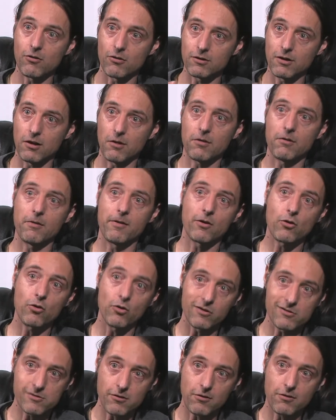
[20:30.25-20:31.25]
or does the
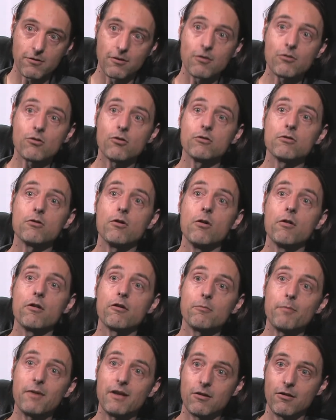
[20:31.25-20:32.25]
consciousness control the
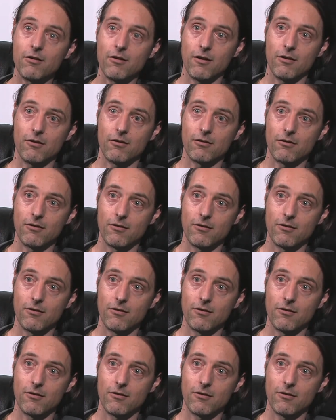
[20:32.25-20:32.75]
species?